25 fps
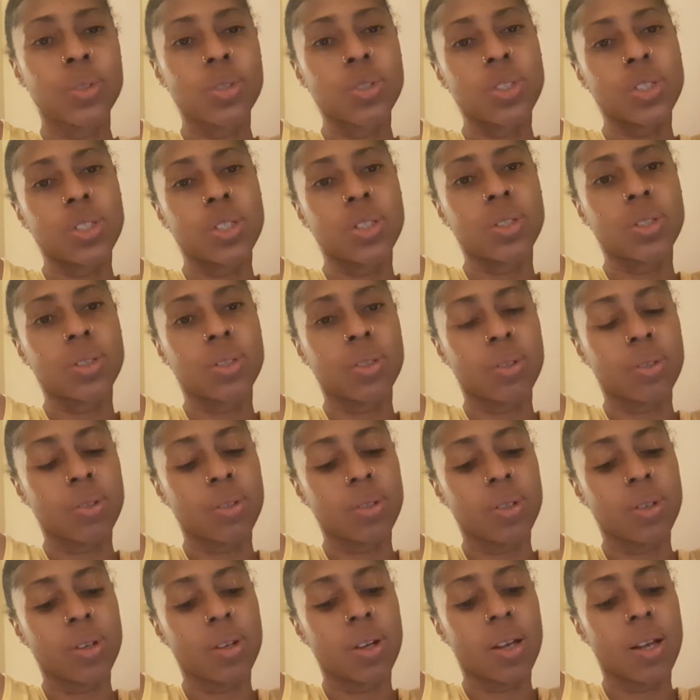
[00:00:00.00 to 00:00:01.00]
to
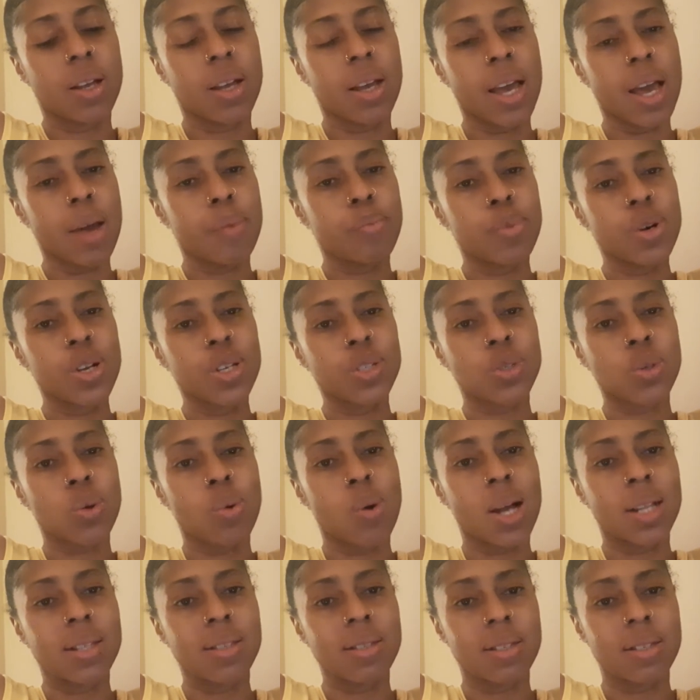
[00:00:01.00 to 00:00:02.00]
embrace
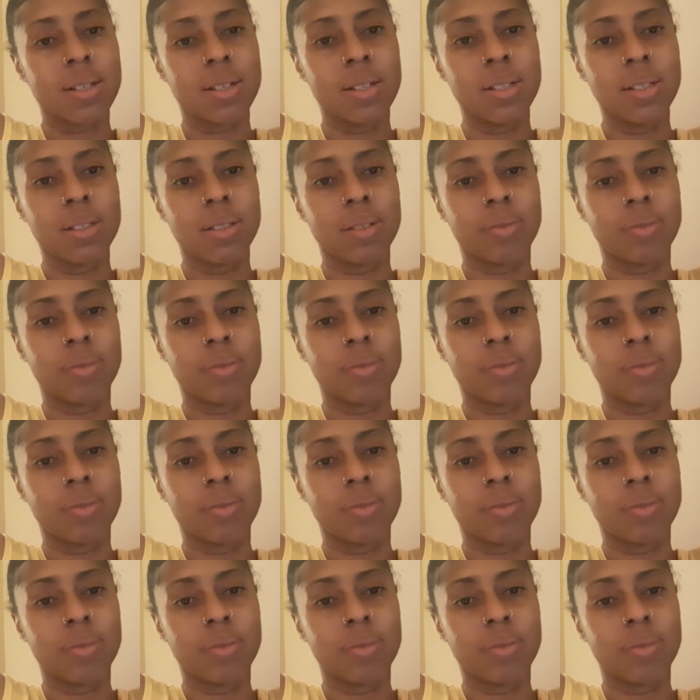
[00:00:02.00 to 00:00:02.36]
Kwanzaa,